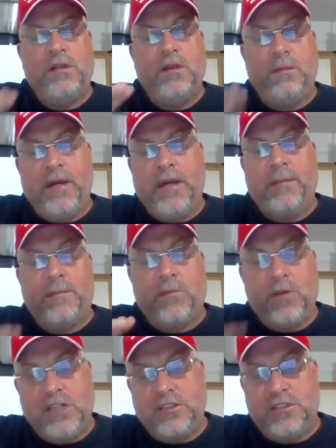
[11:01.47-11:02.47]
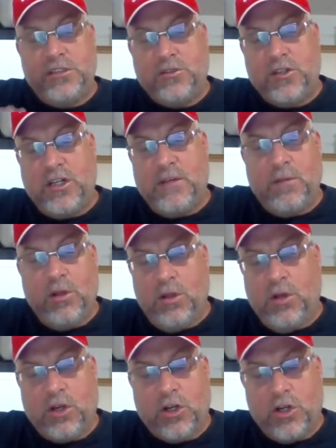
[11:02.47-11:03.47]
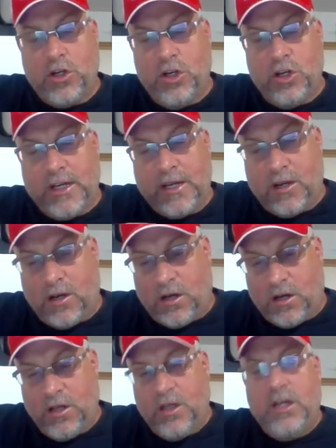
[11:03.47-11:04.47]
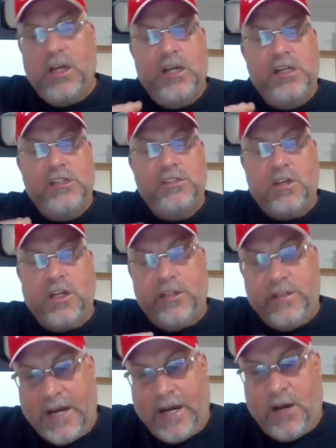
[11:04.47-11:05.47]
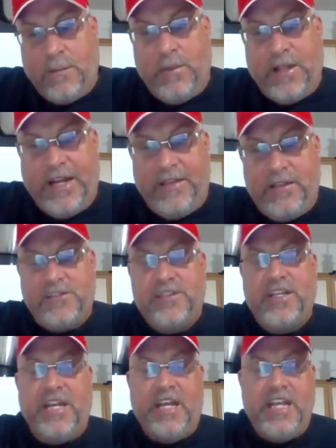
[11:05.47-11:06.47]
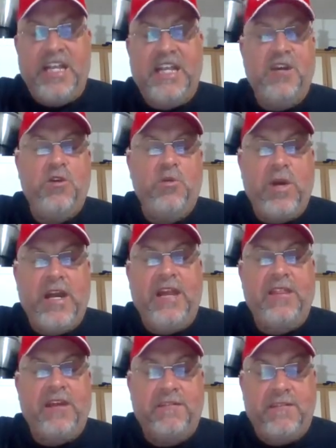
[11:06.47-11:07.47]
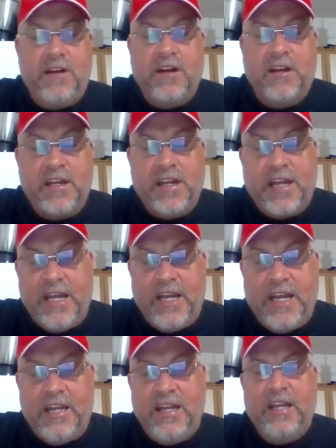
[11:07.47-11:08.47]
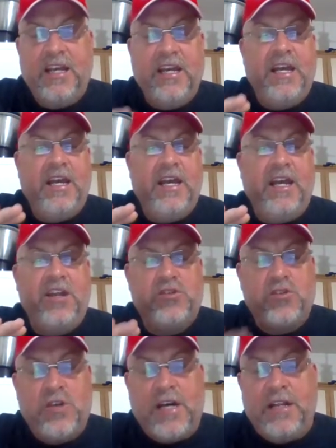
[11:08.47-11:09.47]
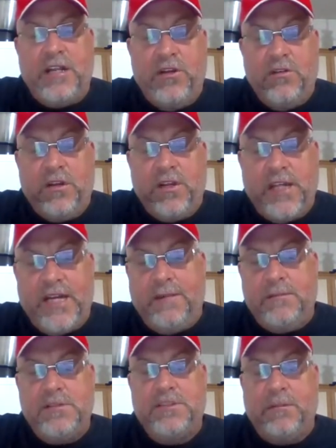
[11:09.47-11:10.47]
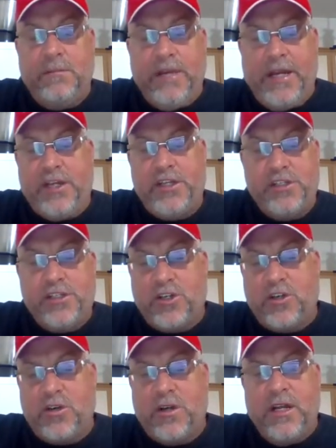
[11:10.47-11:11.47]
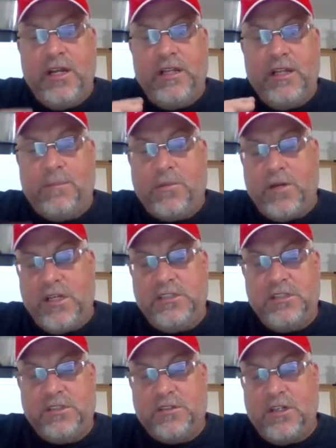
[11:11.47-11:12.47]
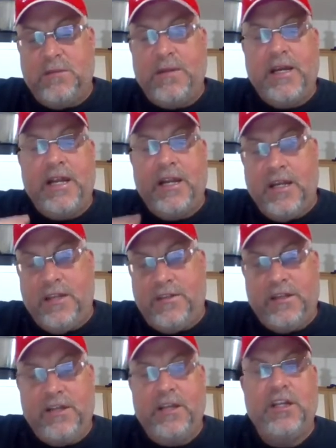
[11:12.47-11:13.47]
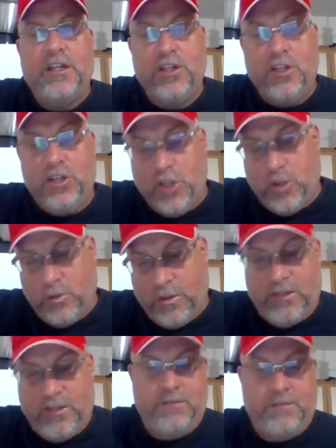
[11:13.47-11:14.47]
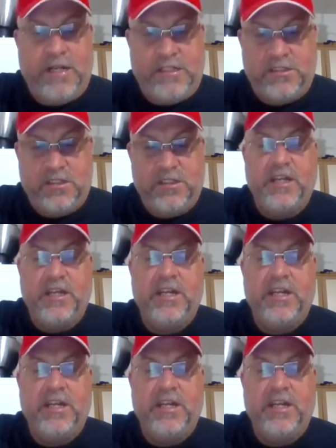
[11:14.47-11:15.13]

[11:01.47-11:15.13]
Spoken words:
to make President Trump look good at all. So they downplay this any way they fucking can and try to do their damnedest to make sure that President Trump had nothing to do with this, basically.